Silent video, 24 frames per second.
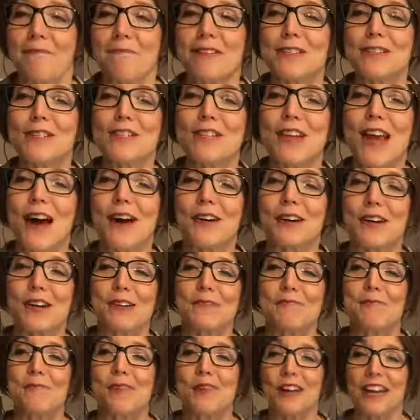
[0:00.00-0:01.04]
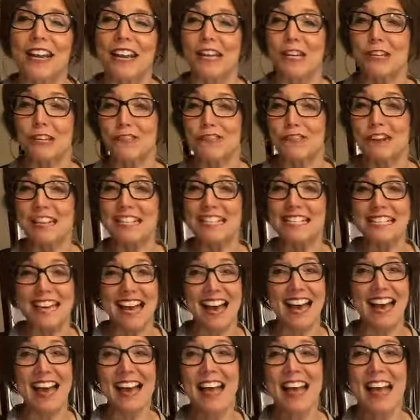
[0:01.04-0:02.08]
Michelle, good morning.
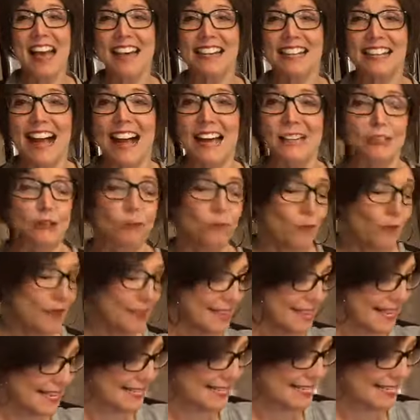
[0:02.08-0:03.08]
Teresa, glad you're with us